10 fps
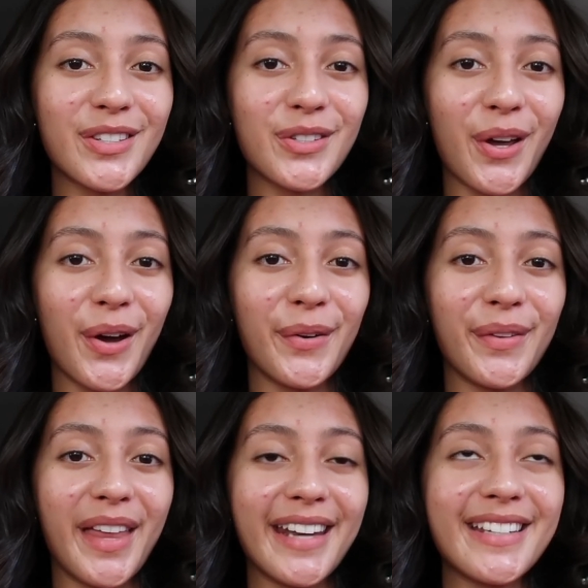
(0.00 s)
so
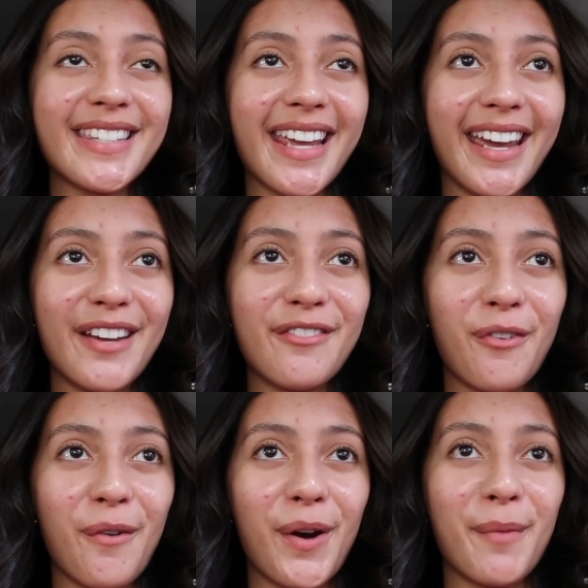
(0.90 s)
that is it
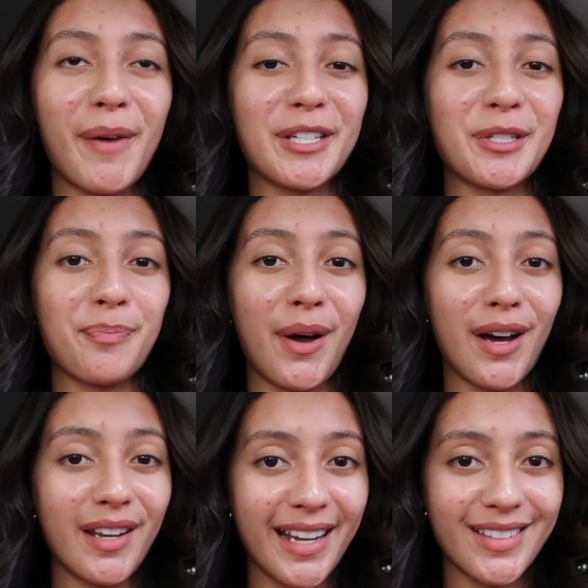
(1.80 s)
for my
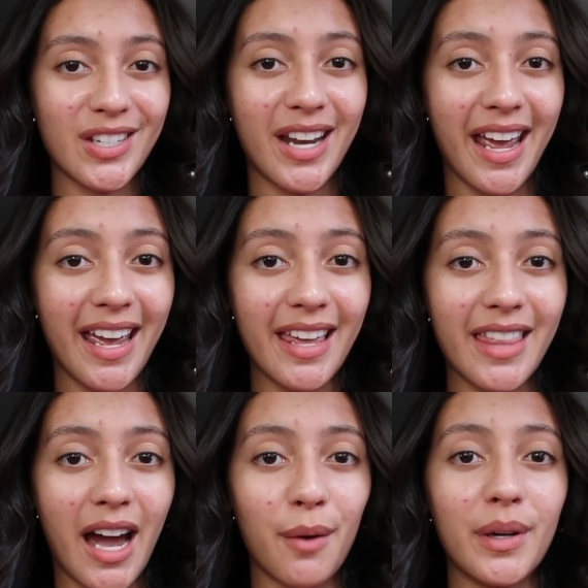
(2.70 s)
spa day today.
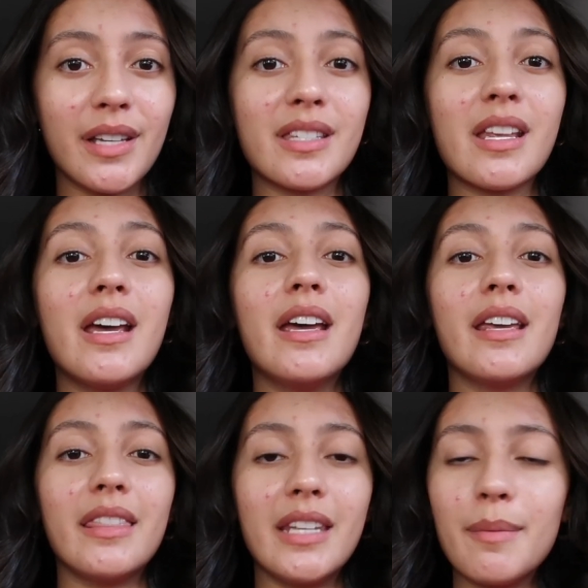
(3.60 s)
That was
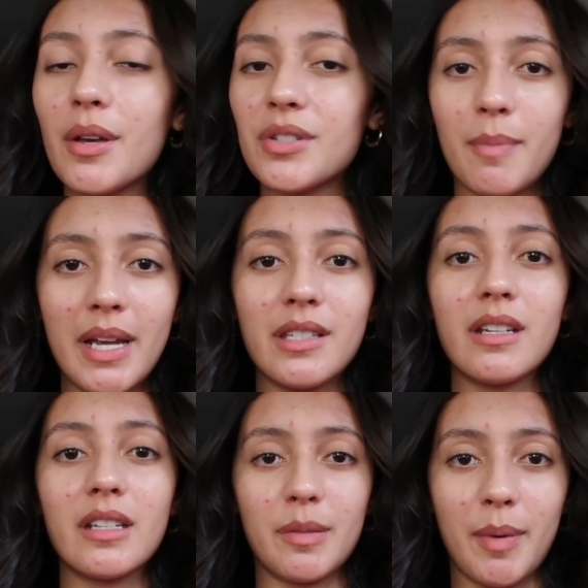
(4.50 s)
the most
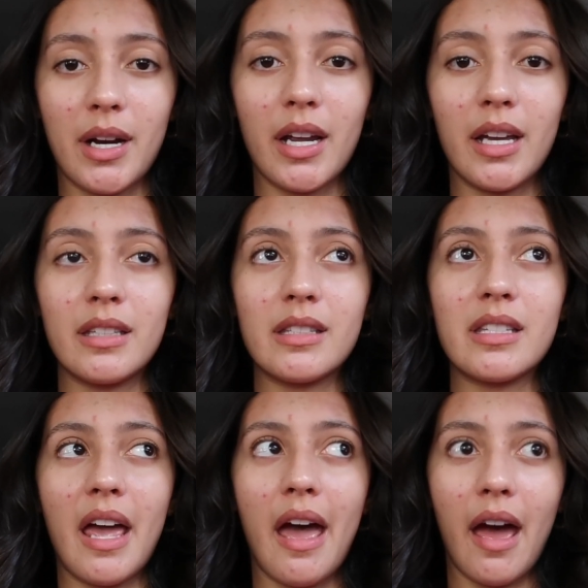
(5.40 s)
amazing
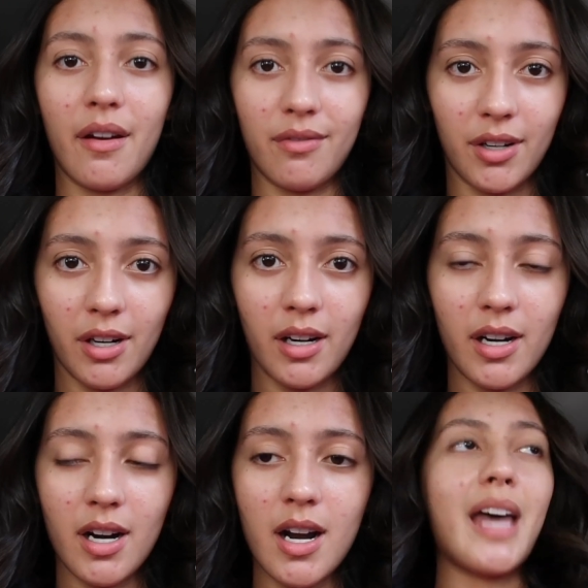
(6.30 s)
experience
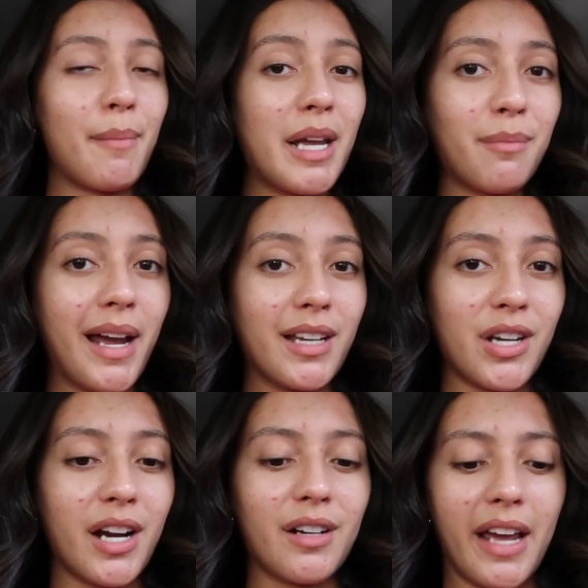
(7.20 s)
ever. That made my entire